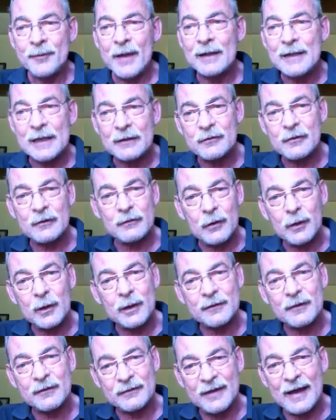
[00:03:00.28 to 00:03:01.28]
And let's just
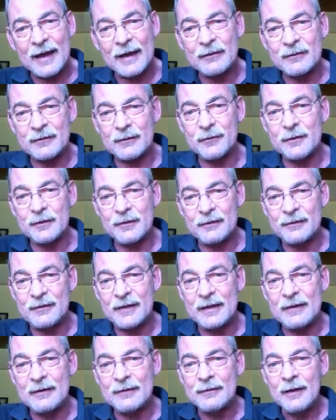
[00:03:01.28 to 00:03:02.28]
look at the science of the
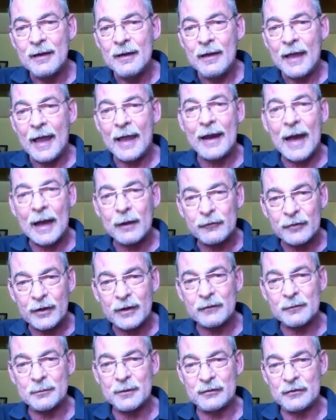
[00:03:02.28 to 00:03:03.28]
disease and how
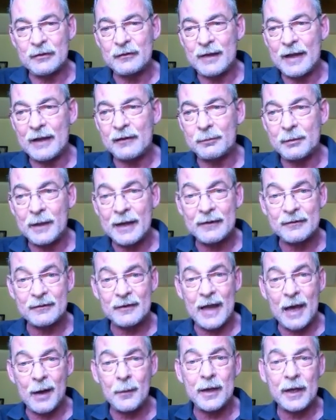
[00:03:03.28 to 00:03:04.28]
transmission takes place
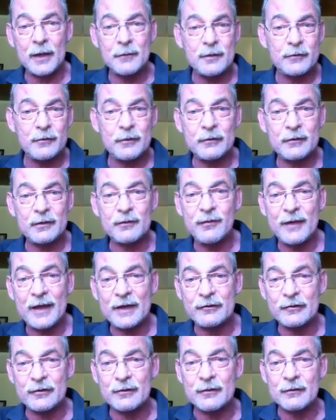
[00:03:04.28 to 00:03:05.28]
and how we can reduce
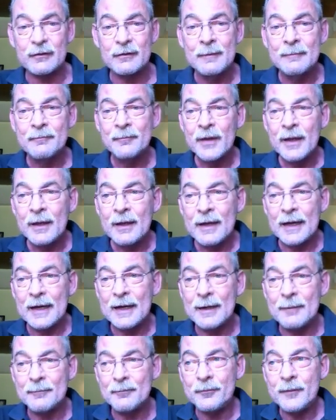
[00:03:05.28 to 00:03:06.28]
infections.
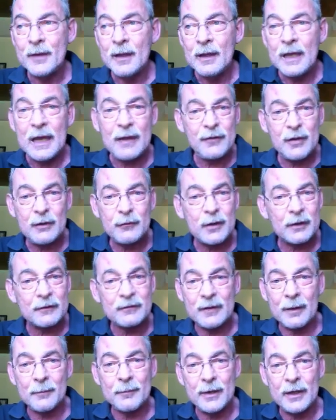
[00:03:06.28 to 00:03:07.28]
If you've got
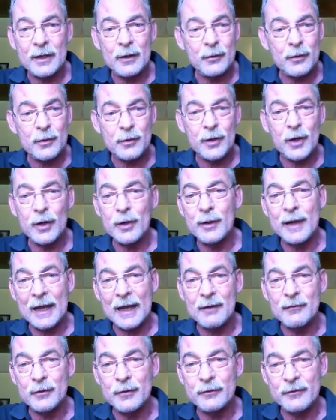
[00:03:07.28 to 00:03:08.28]
somebody who you know and
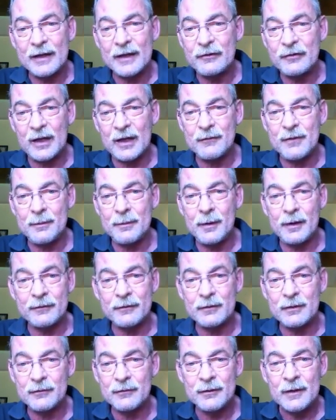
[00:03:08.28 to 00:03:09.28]
love who's HIV
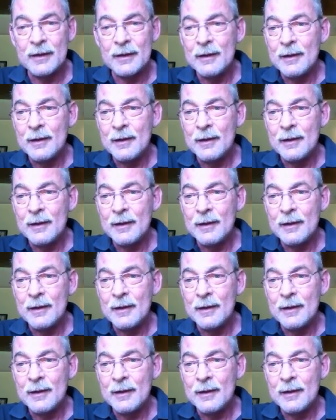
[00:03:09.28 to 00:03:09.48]
positive,